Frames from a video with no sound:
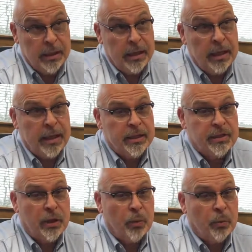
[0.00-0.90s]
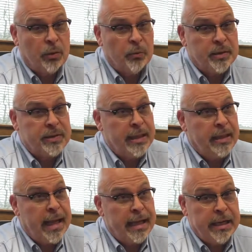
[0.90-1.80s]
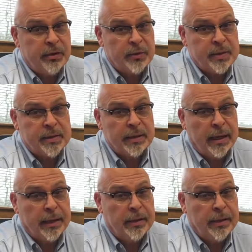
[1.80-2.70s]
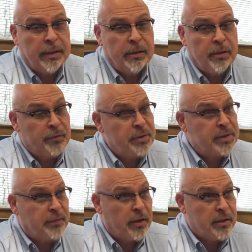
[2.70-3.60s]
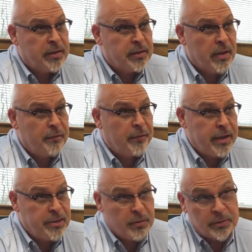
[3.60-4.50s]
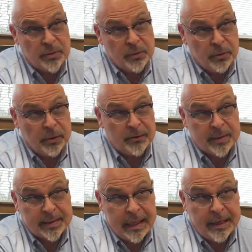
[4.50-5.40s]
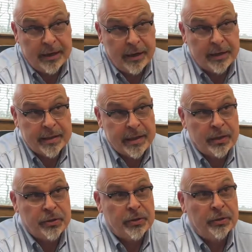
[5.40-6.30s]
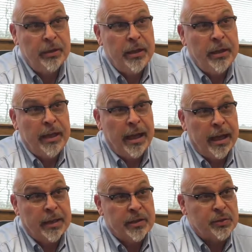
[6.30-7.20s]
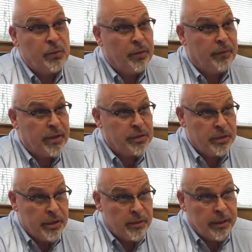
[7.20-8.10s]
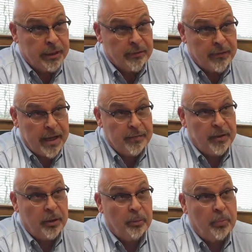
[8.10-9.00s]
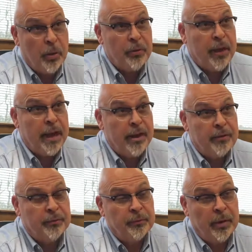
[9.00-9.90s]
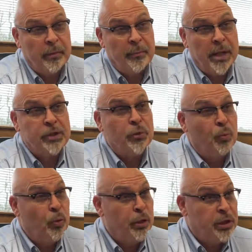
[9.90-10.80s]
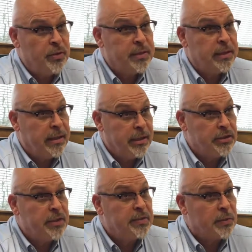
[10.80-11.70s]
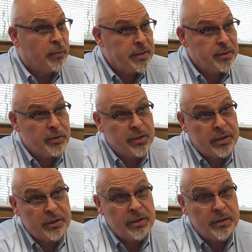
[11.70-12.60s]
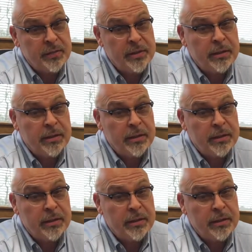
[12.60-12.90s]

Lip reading: And so we're seeing that interest. The University of Arkansas Fay Jones School of Design and Architecture and the School of Engineering in Fayetteville both have major wood using initiatives and research initiatives.